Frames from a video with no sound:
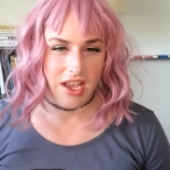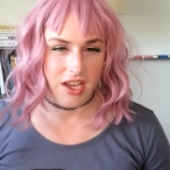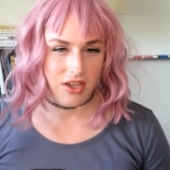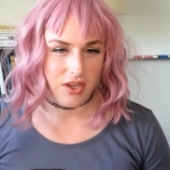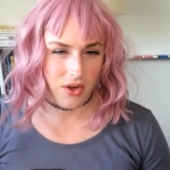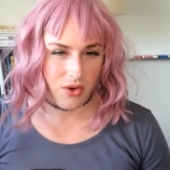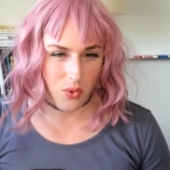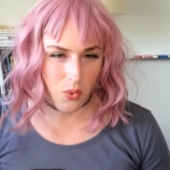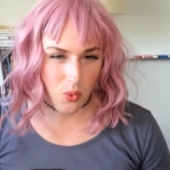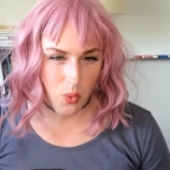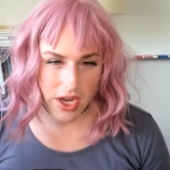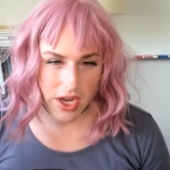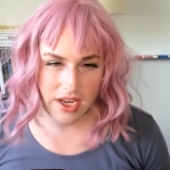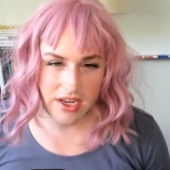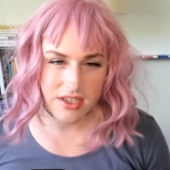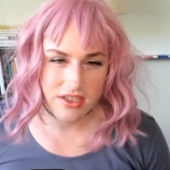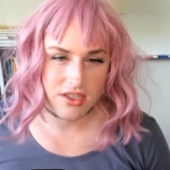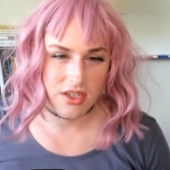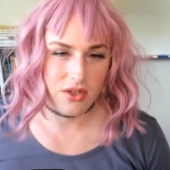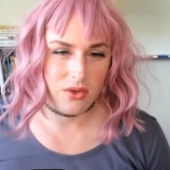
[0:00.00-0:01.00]
go
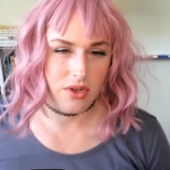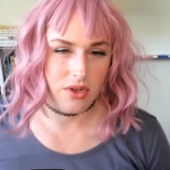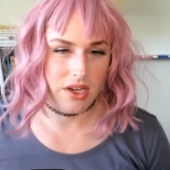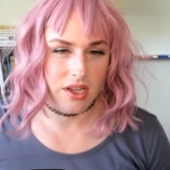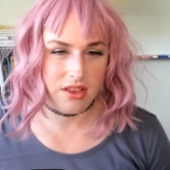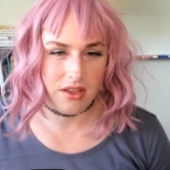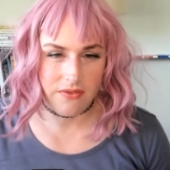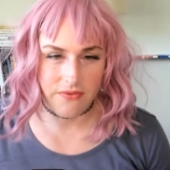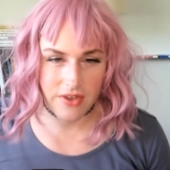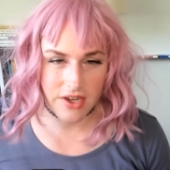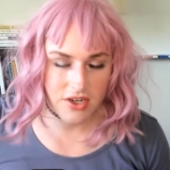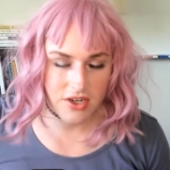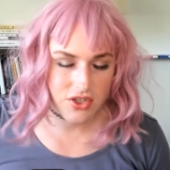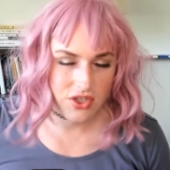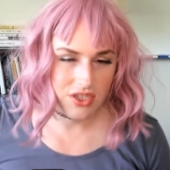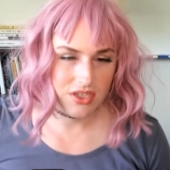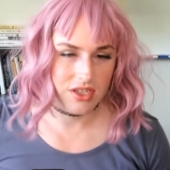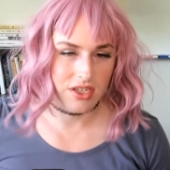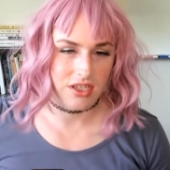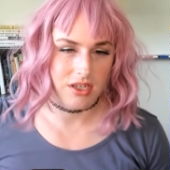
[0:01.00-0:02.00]
way too in the
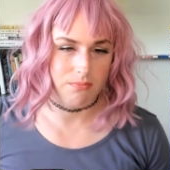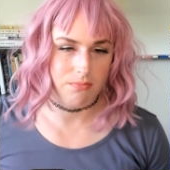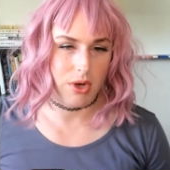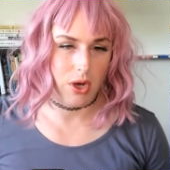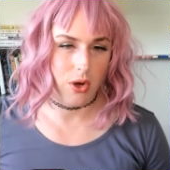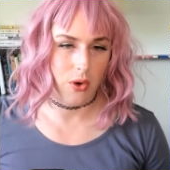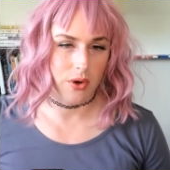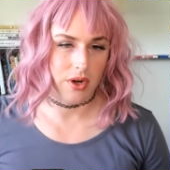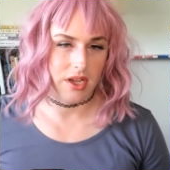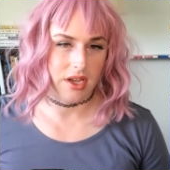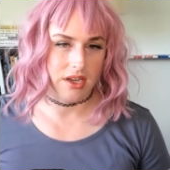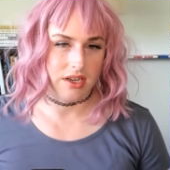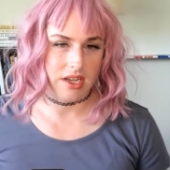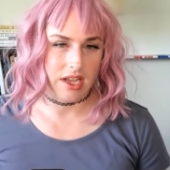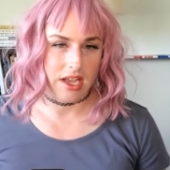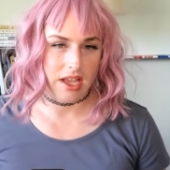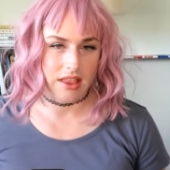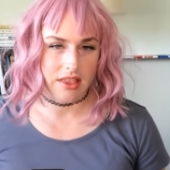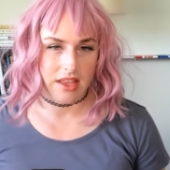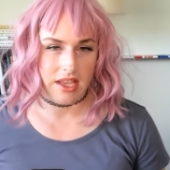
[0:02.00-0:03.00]
fetishistic component,
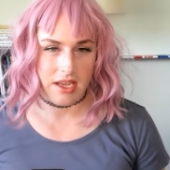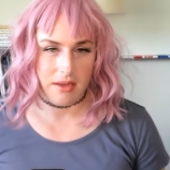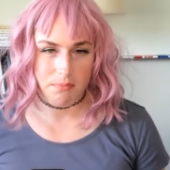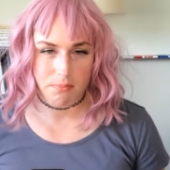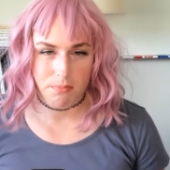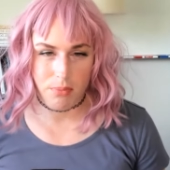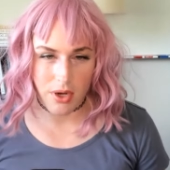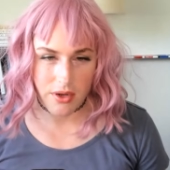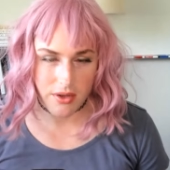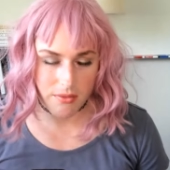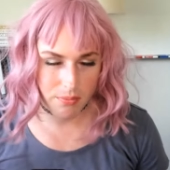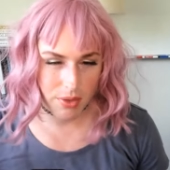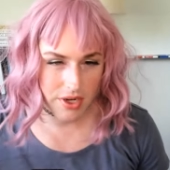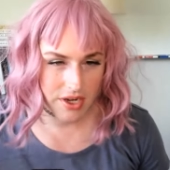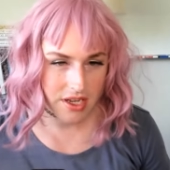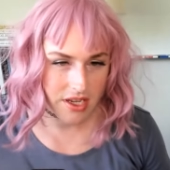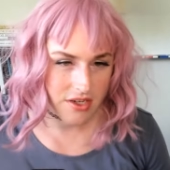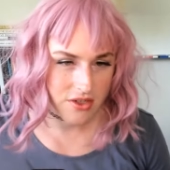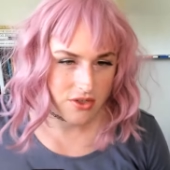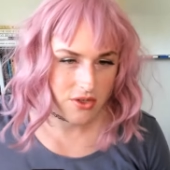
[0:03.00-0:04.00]
and they put
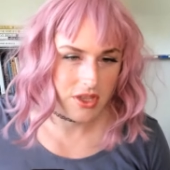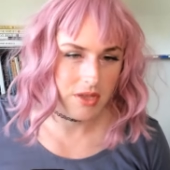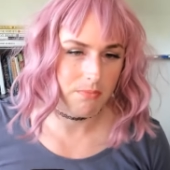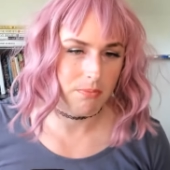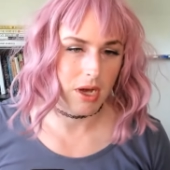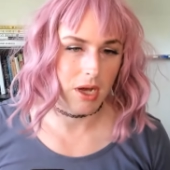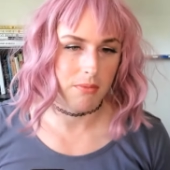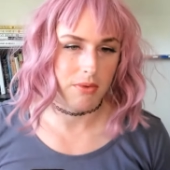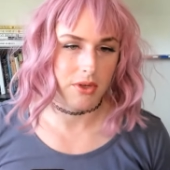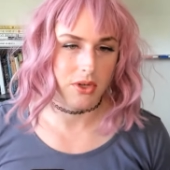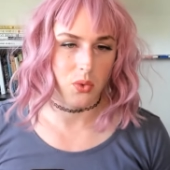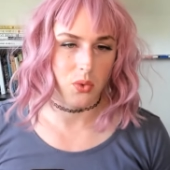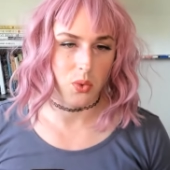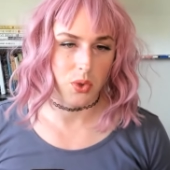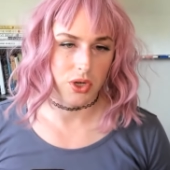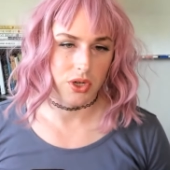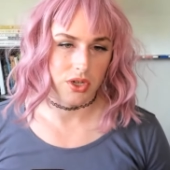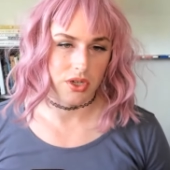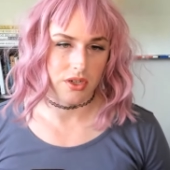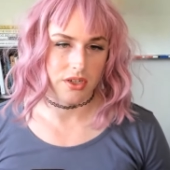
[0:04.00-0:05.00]
it into the public
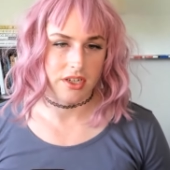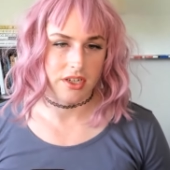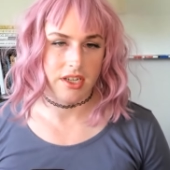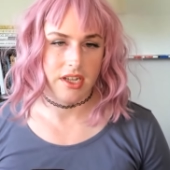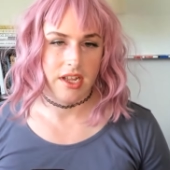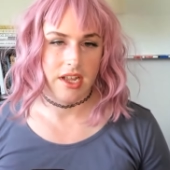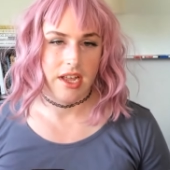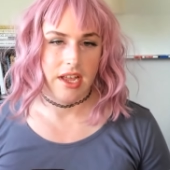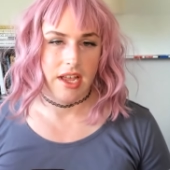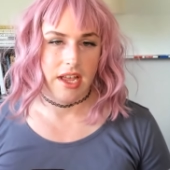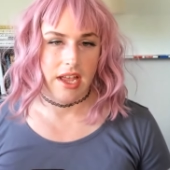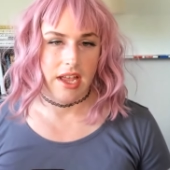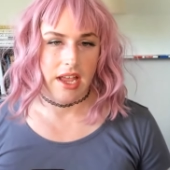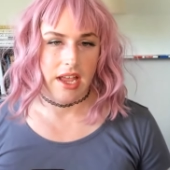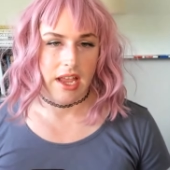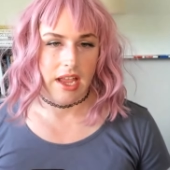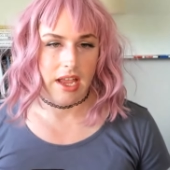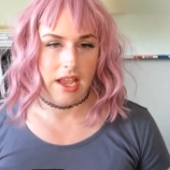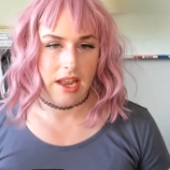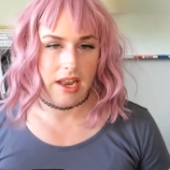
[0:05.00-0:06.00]
world,
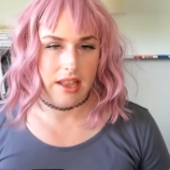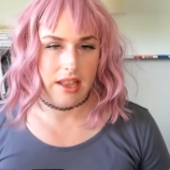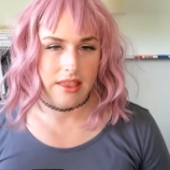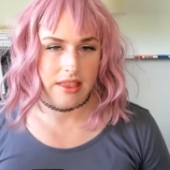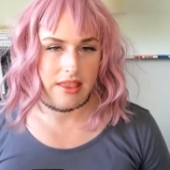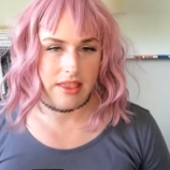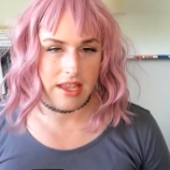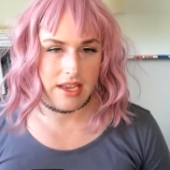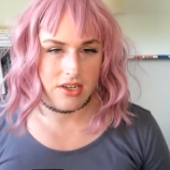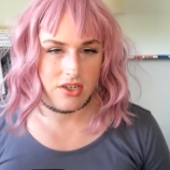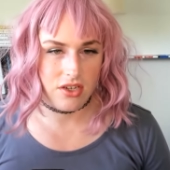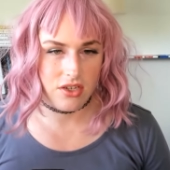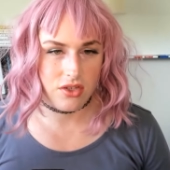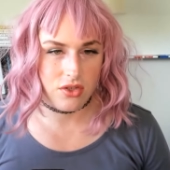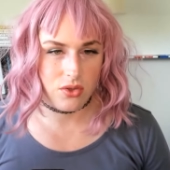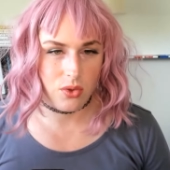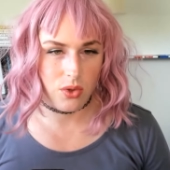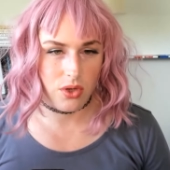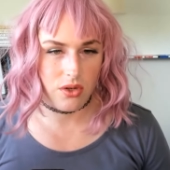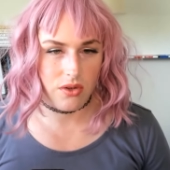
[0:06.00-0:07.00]
and they
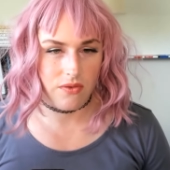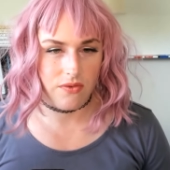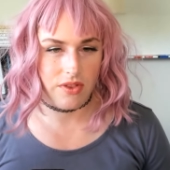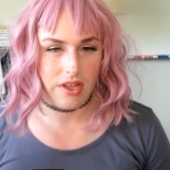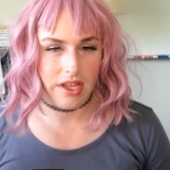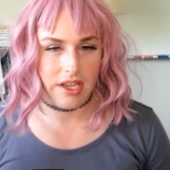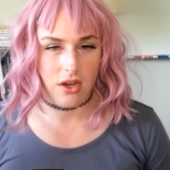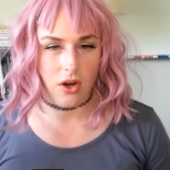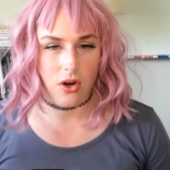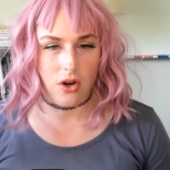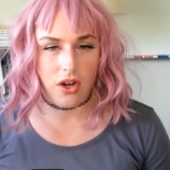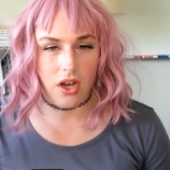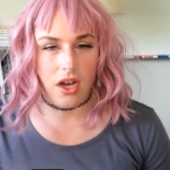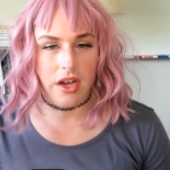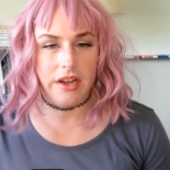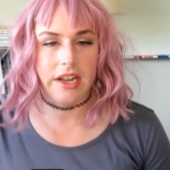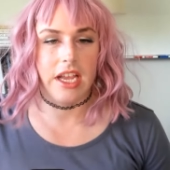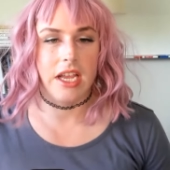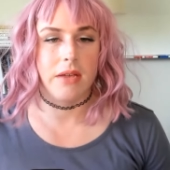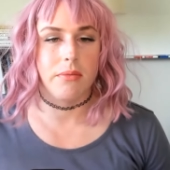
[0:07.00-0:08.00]
just sort of like are
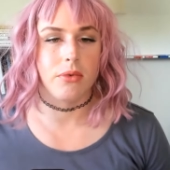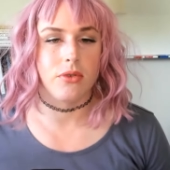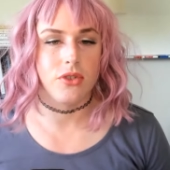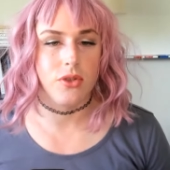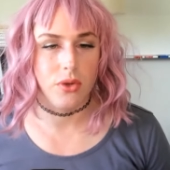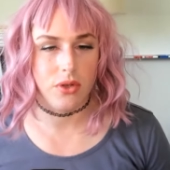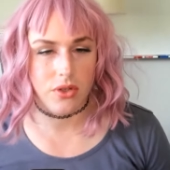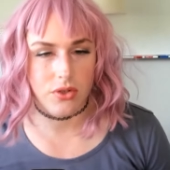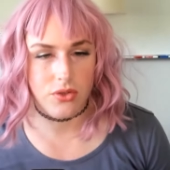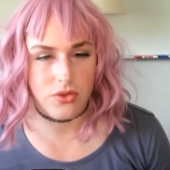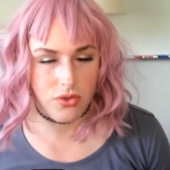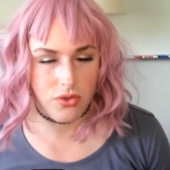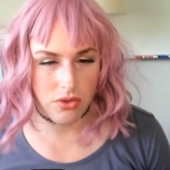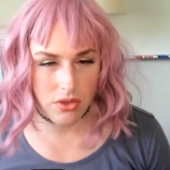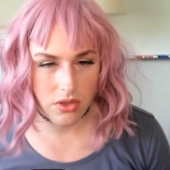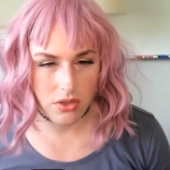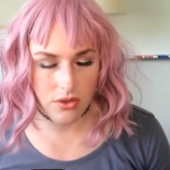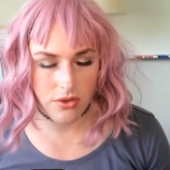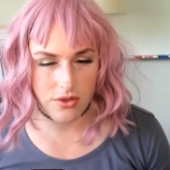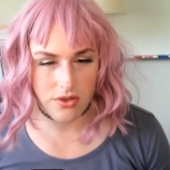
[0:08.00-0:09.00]
unable to
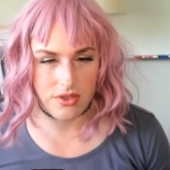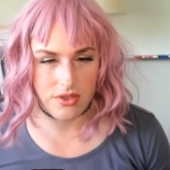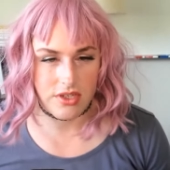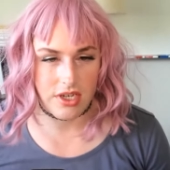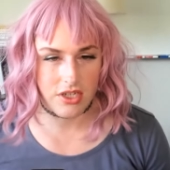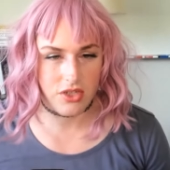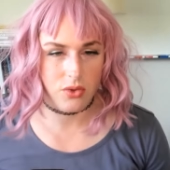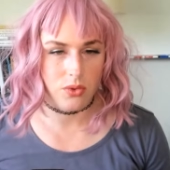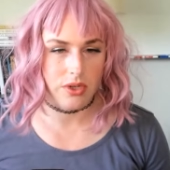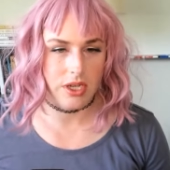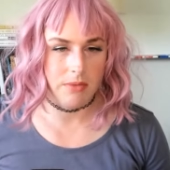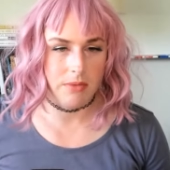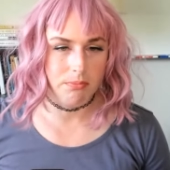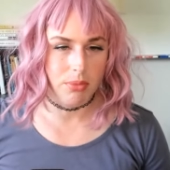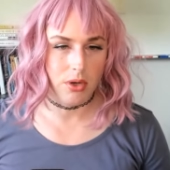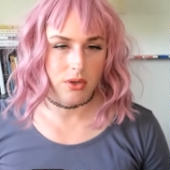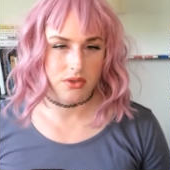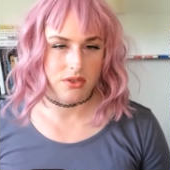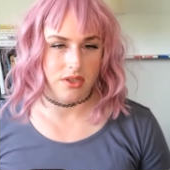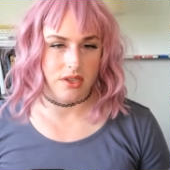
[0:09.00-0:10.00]
control their sexual
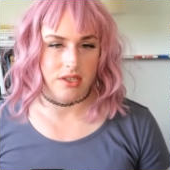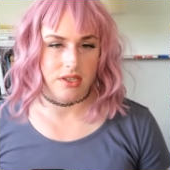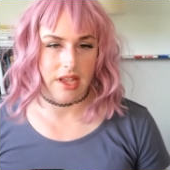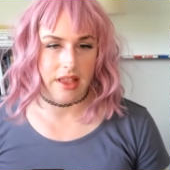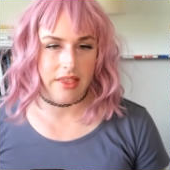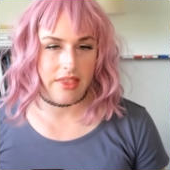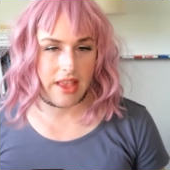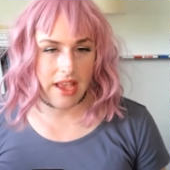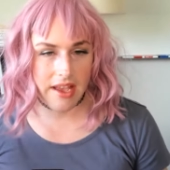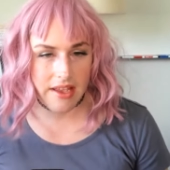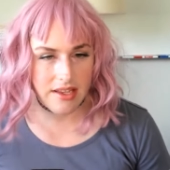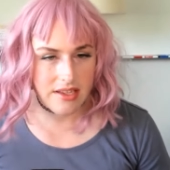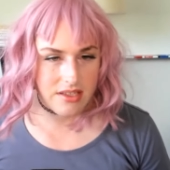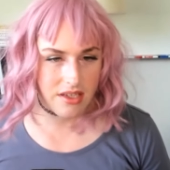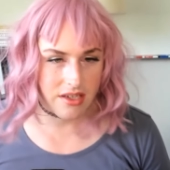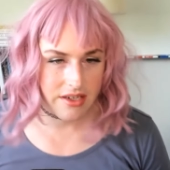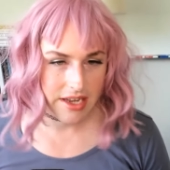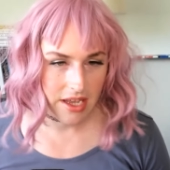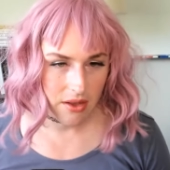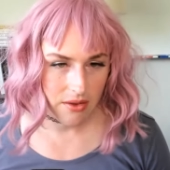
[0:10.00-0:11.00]
impulses. And that is
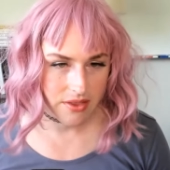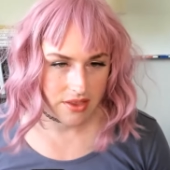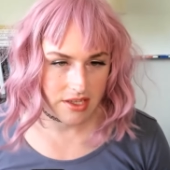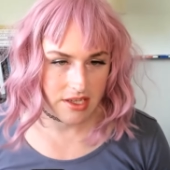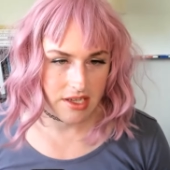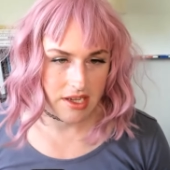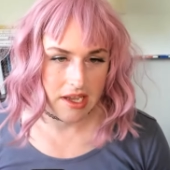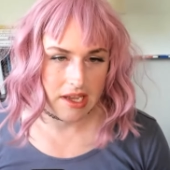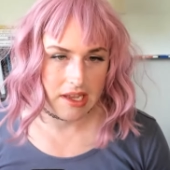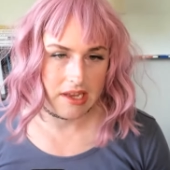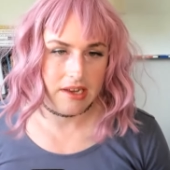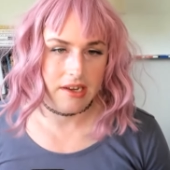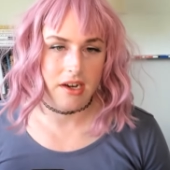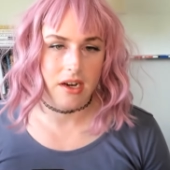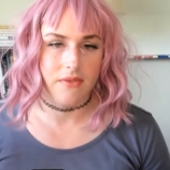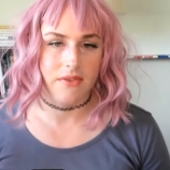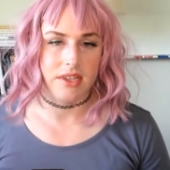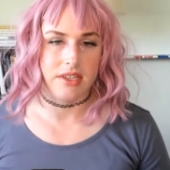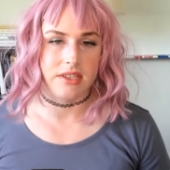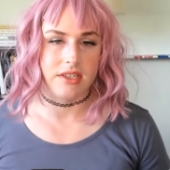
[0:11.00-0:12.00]
unhealthy in
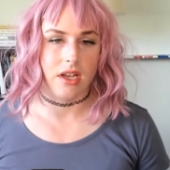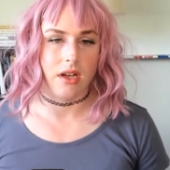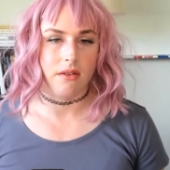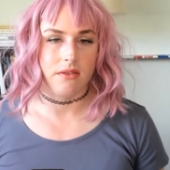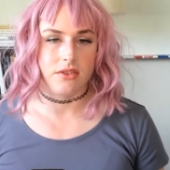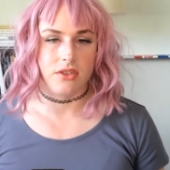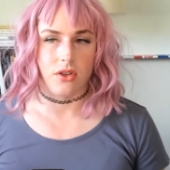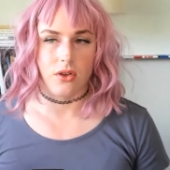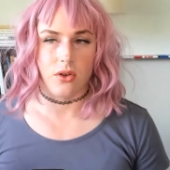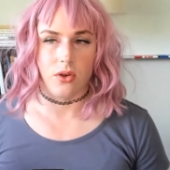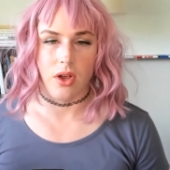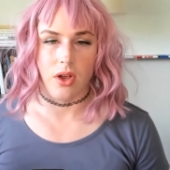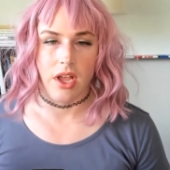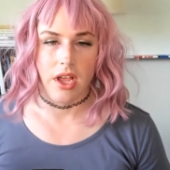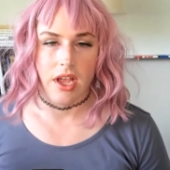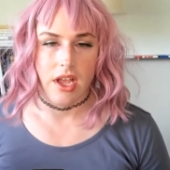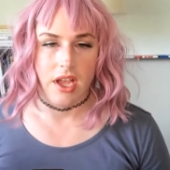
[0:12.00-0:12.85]
and of itself. So